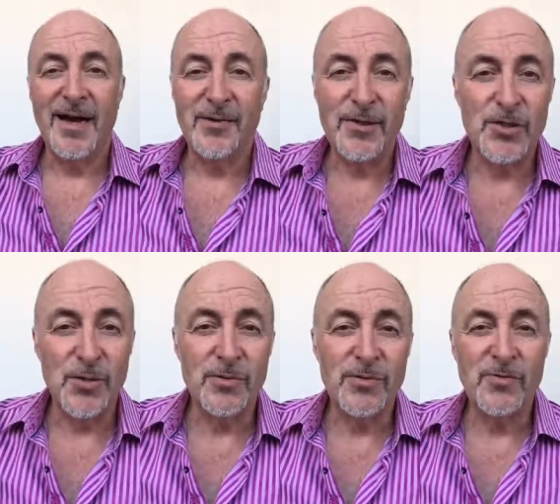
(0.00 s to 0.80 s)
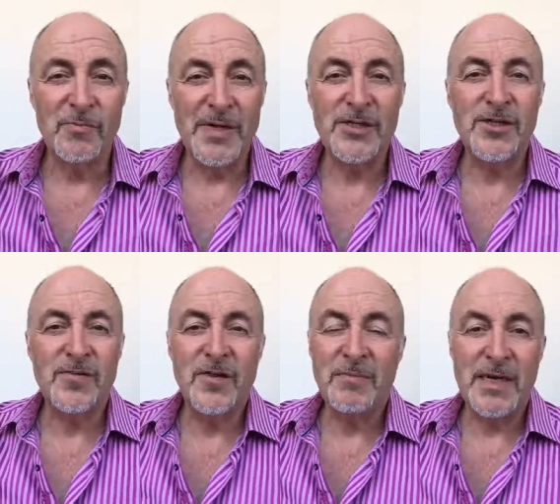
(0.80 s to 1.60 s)
I do these talks called Messages
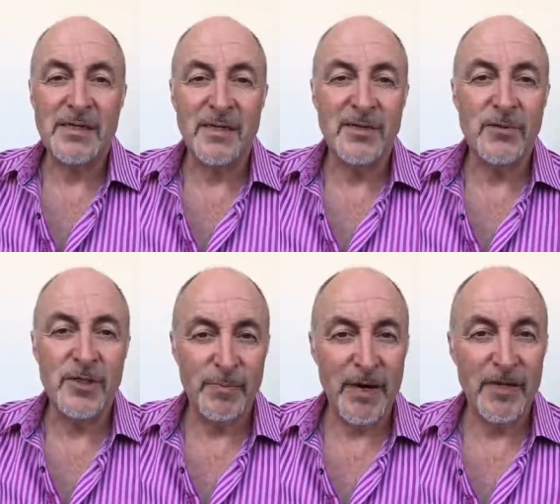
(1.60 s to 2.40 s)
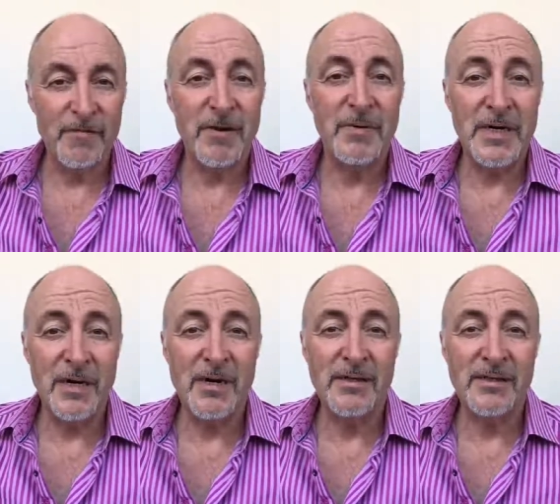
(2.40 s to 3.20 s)
From The Masculine to inspire the feminine
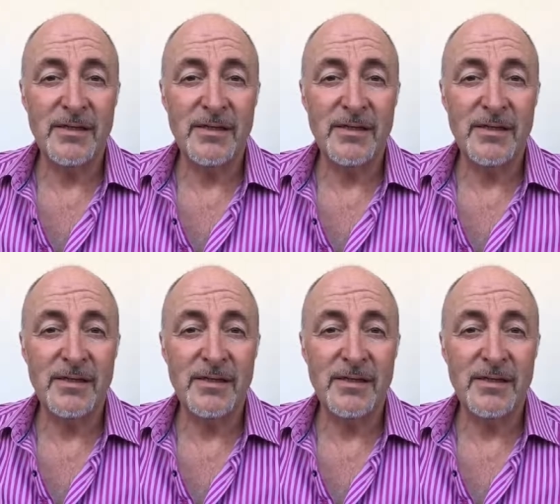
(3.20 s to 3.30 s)
heart.